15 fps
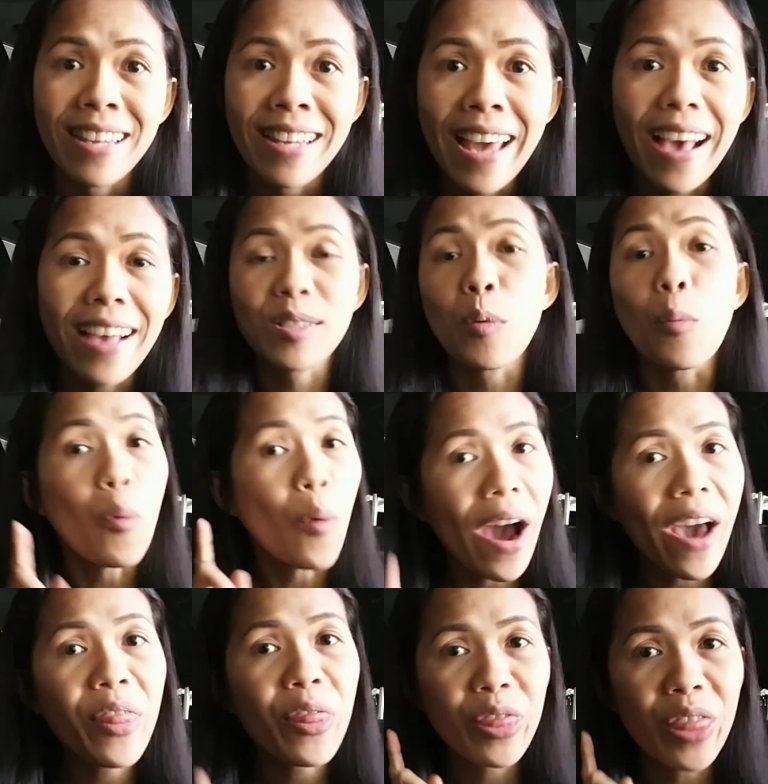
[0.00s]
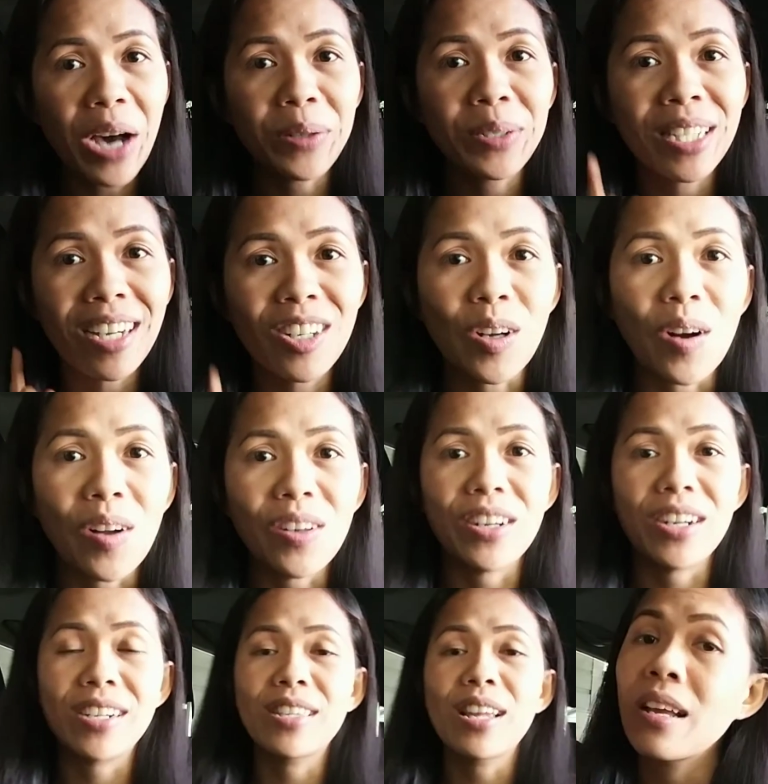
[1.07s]
Yes,
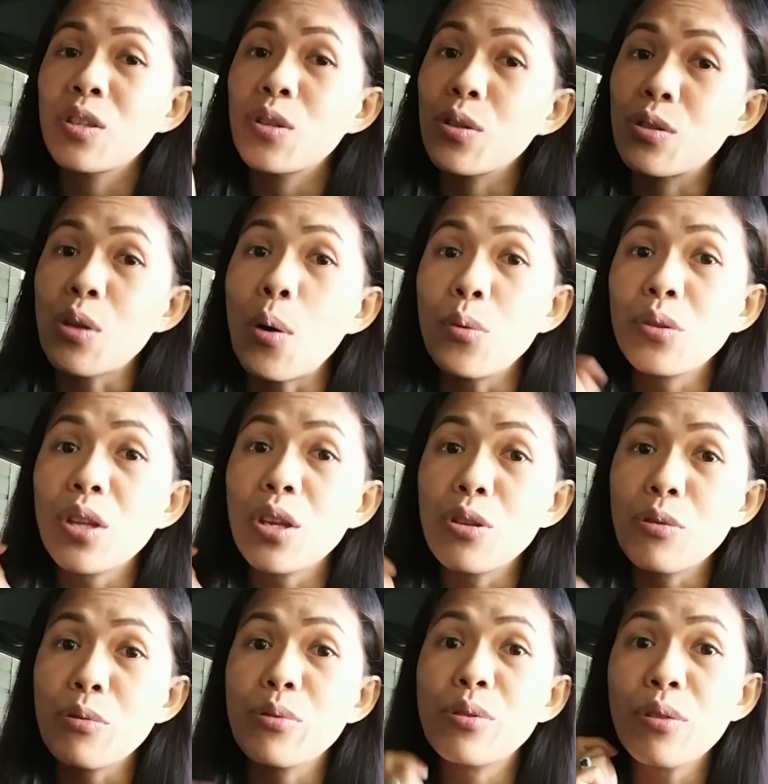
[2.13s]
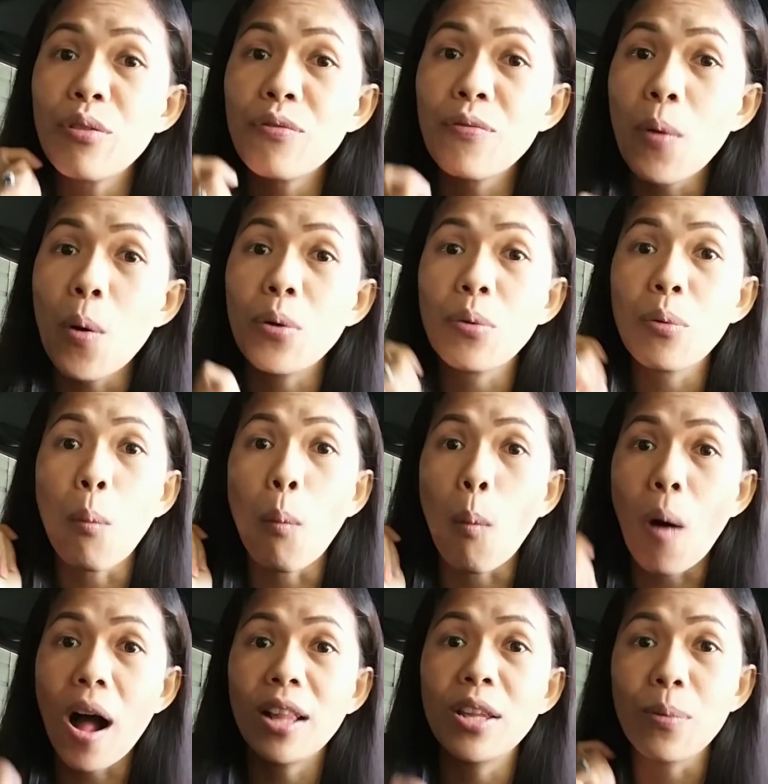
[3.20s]
$1,000. So don't use your phone
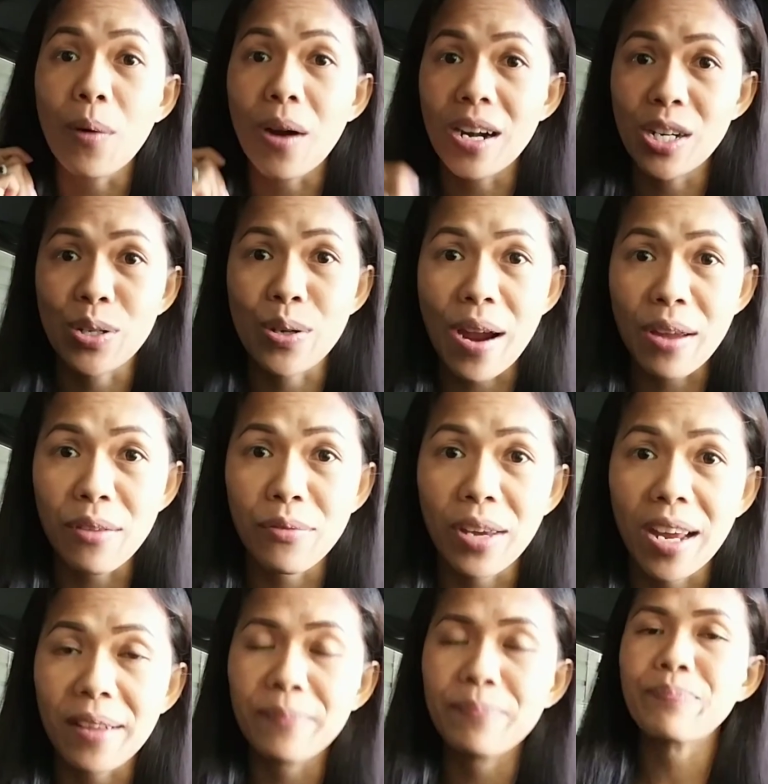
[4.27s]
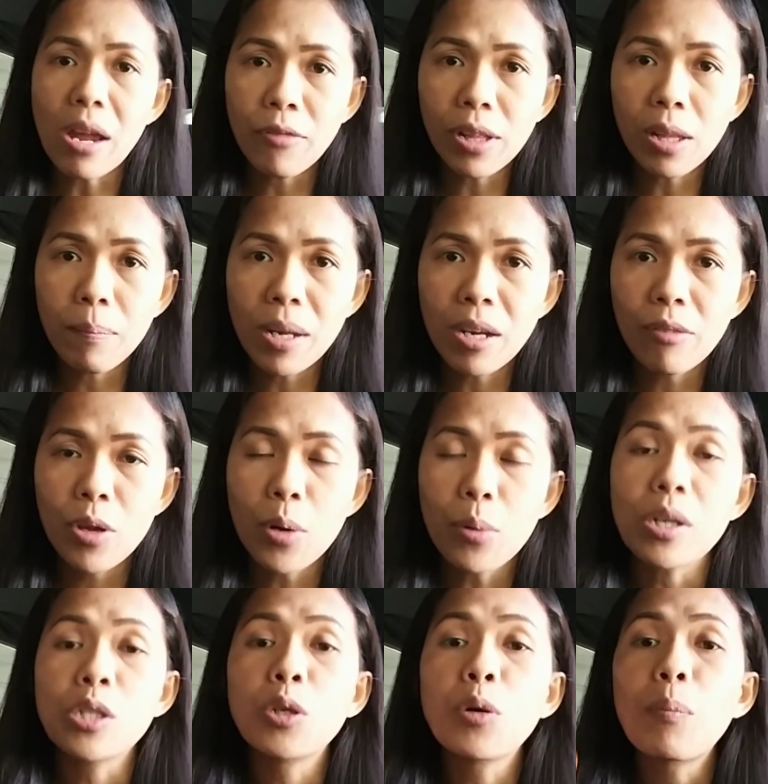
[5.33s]
while you are driving. My Filipino
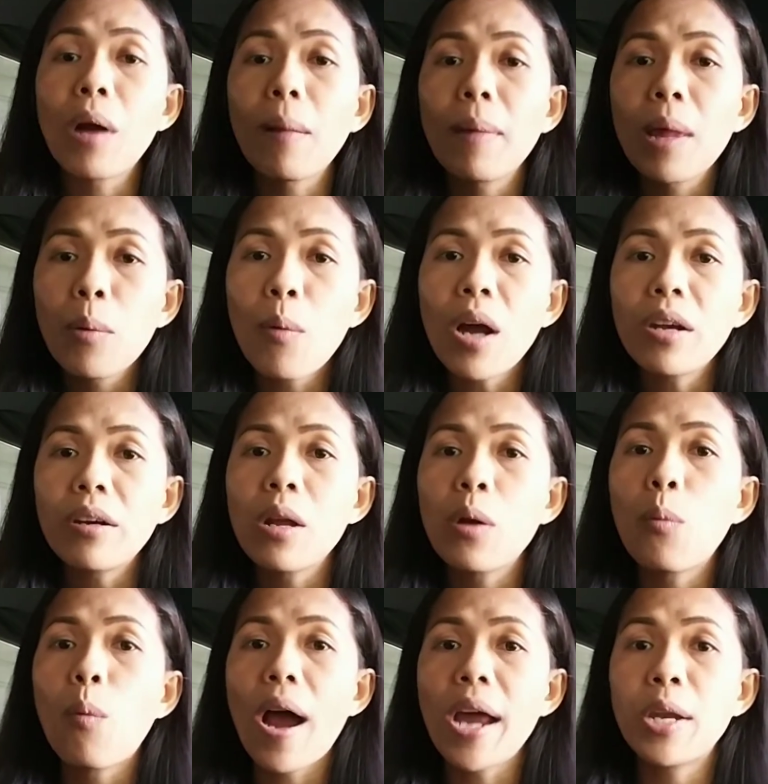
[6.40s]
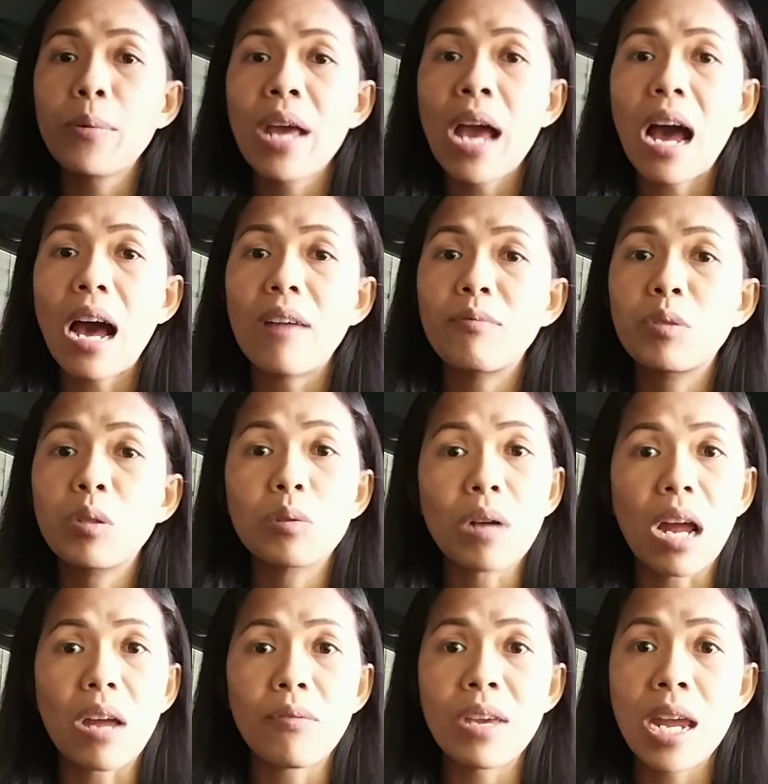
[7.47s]
viewers, you're probably wondering why do we have to
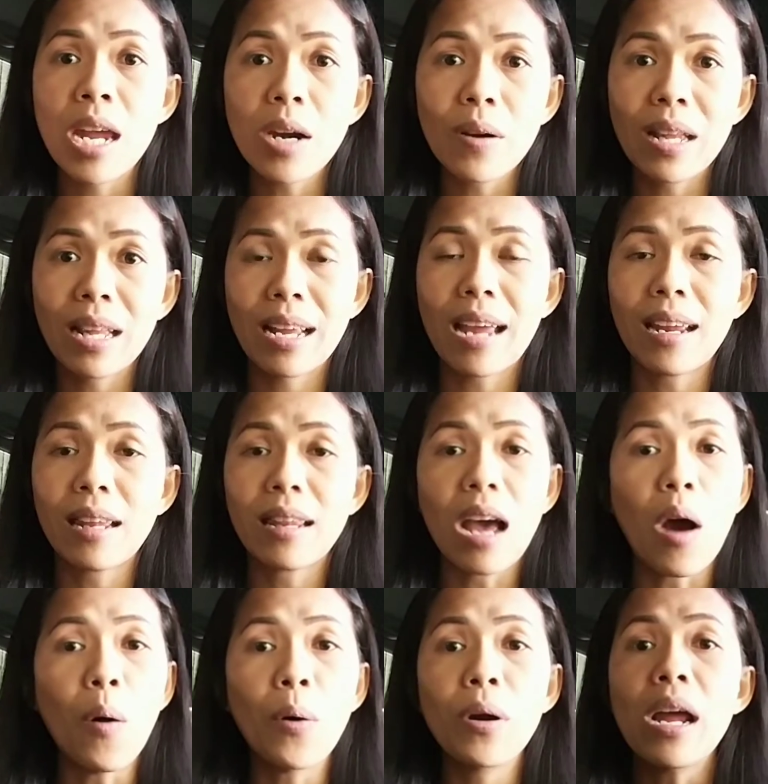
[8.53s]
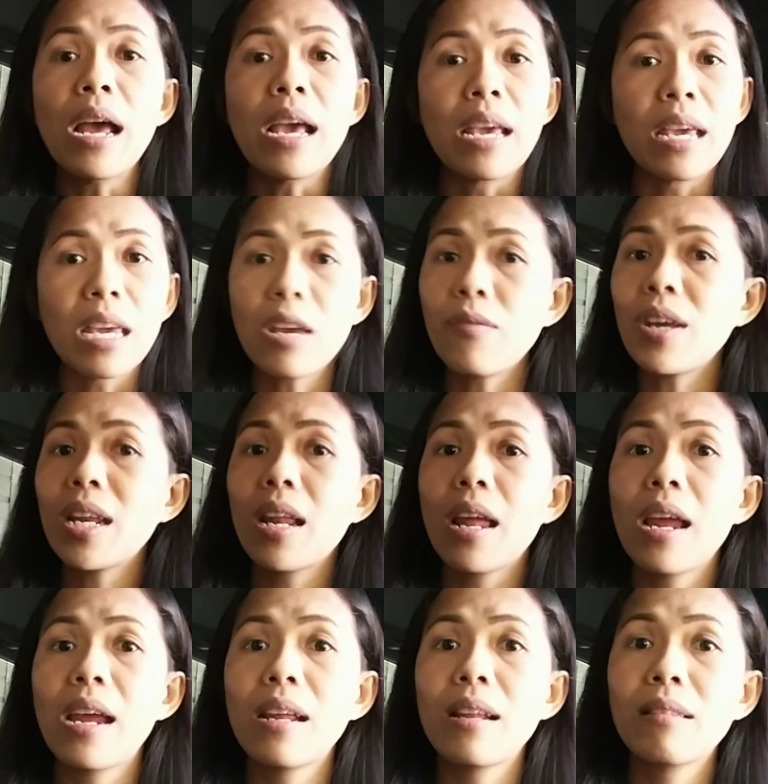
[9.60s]
drive here in Canada or even
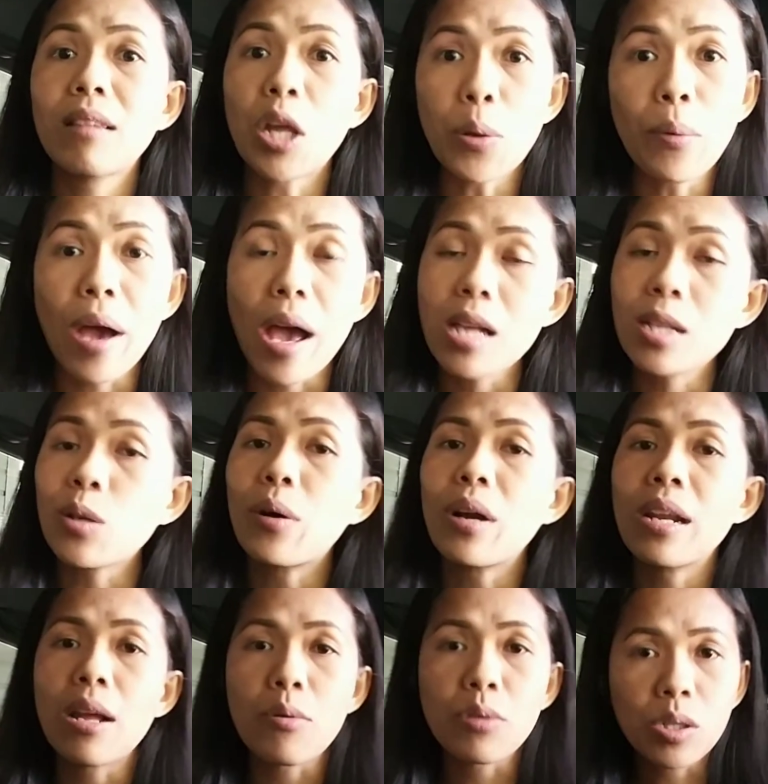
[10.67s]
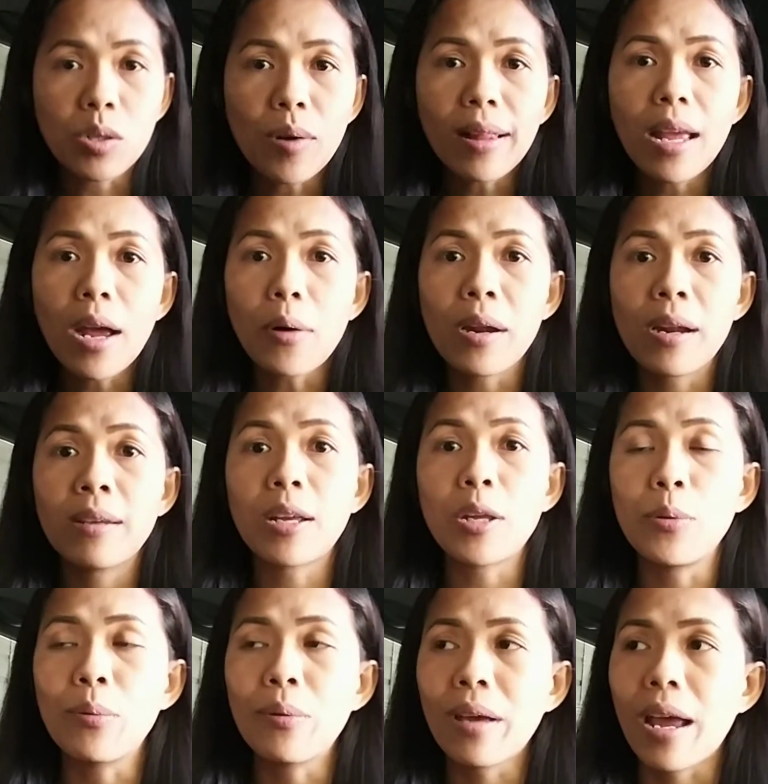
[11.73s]
in the US or in Australia or in
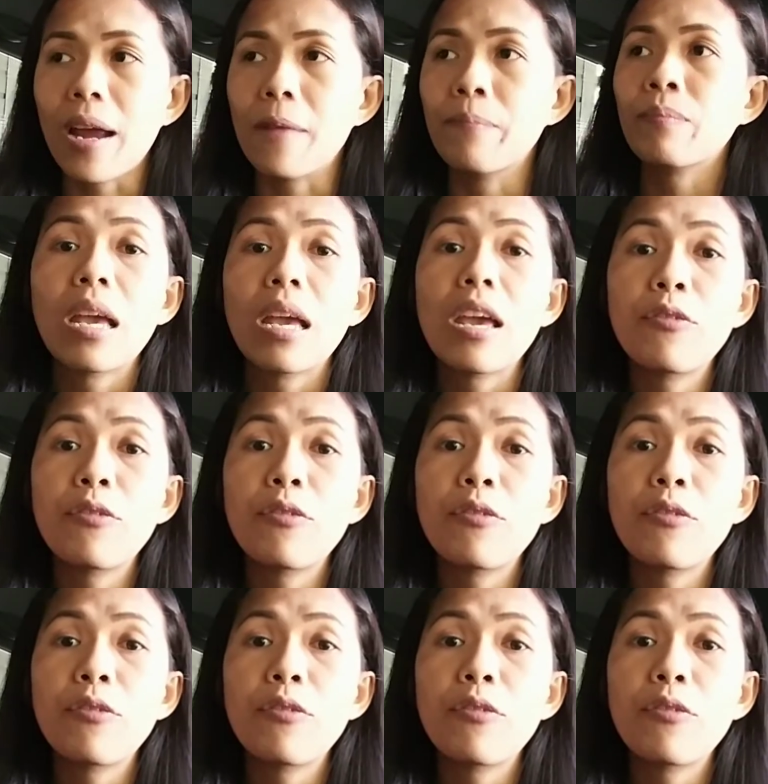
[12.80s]
the UK.